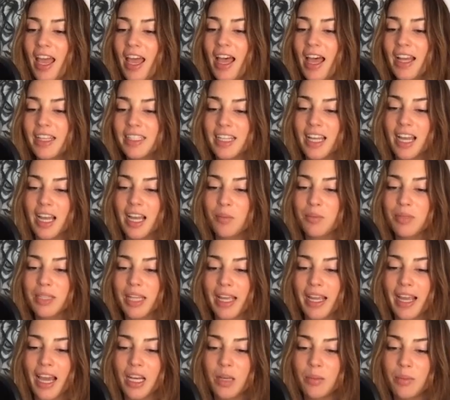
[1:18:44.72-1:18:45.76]
At times,
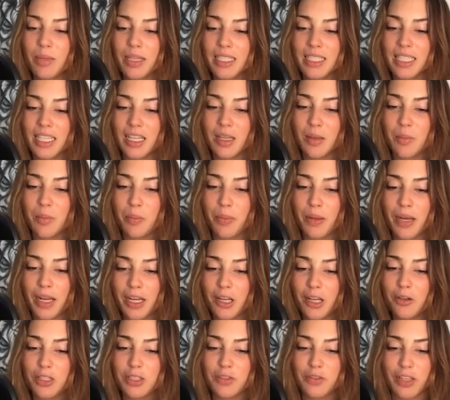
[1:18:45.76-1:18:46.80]
I kind of miss it, but I
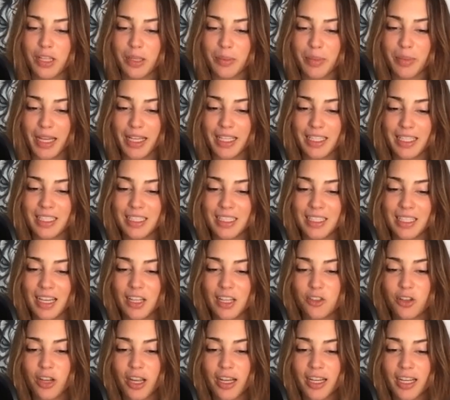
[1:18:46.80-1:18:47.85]
know it's for the best.
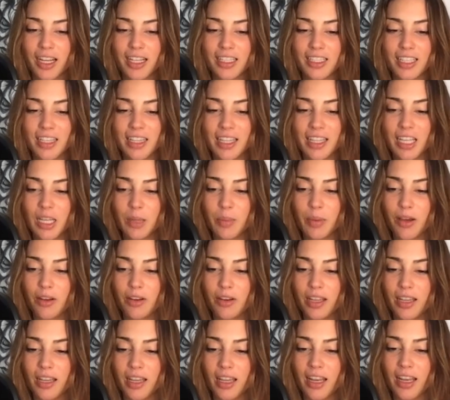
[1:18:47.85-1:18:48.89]
I try not to think about
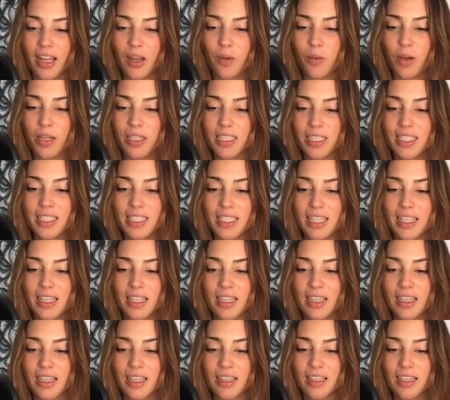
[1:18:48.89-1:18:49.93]
it, and I want to
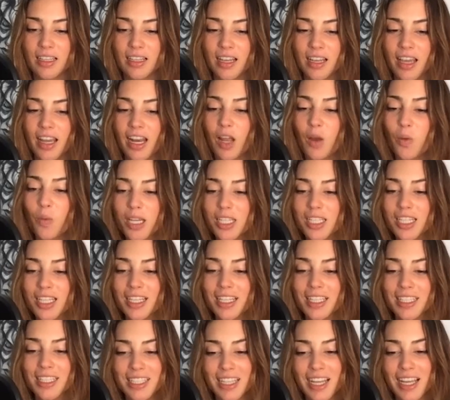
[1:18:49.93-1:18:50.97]
and I wish I
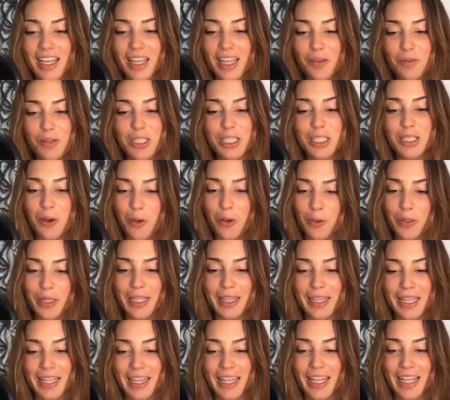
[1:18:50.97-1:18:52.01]
could say that was the
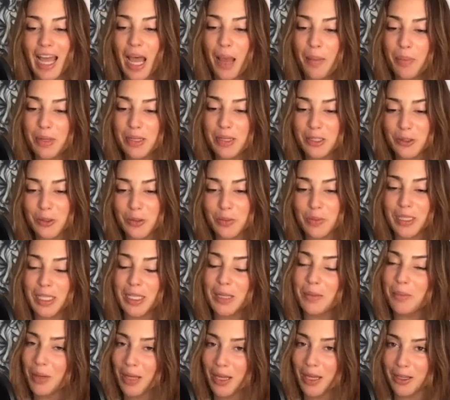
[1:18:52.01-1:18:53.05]
only thing that happened to
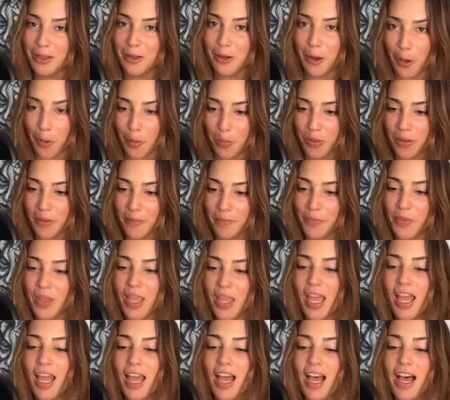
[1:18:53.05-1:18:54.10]
me, but nope.
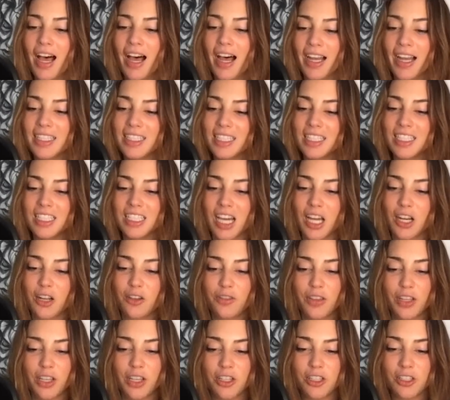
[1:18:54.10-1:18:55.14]
I see shadow
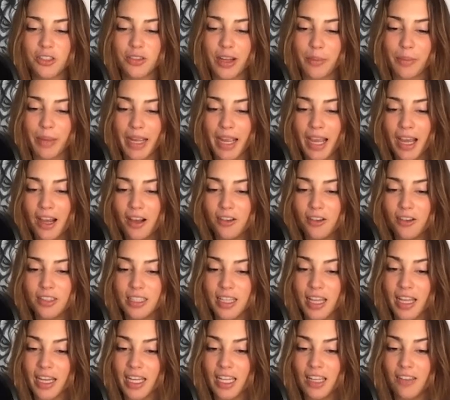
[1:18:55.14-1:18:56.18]
figures around my
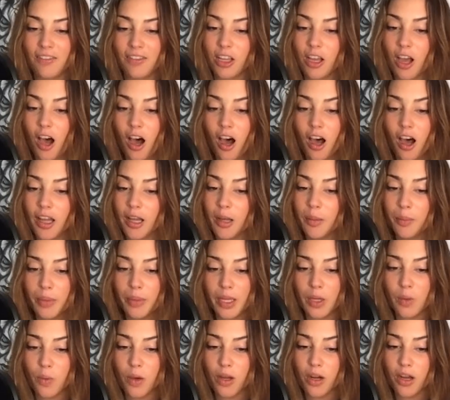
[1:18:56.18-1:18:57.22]
house, and I even caught a
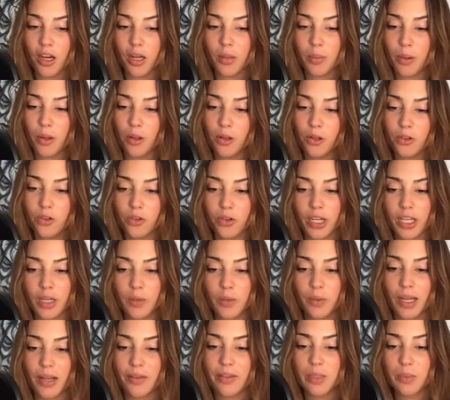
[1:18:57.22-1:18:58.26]
big one on a Polaroid
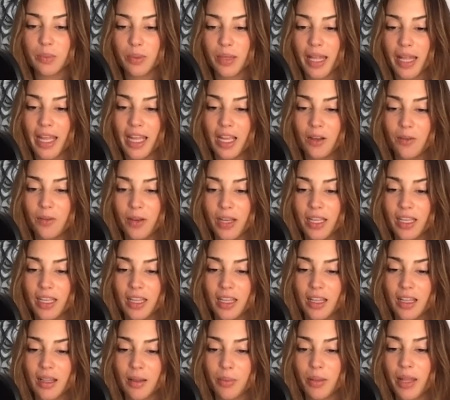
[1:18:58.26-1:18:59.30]
when I was playing with
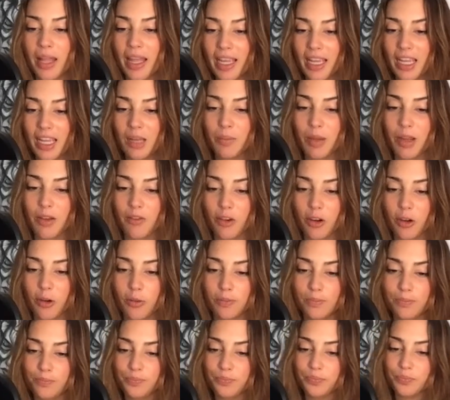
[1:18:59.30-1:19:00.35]
playing in my
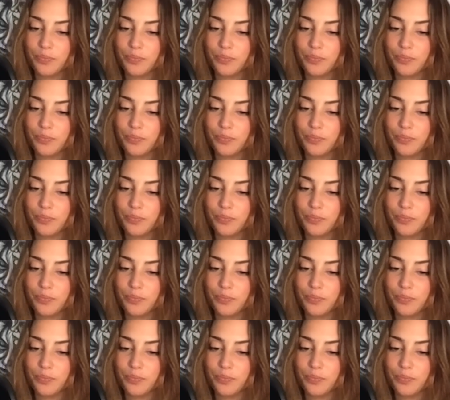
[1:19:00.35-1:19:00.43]
room.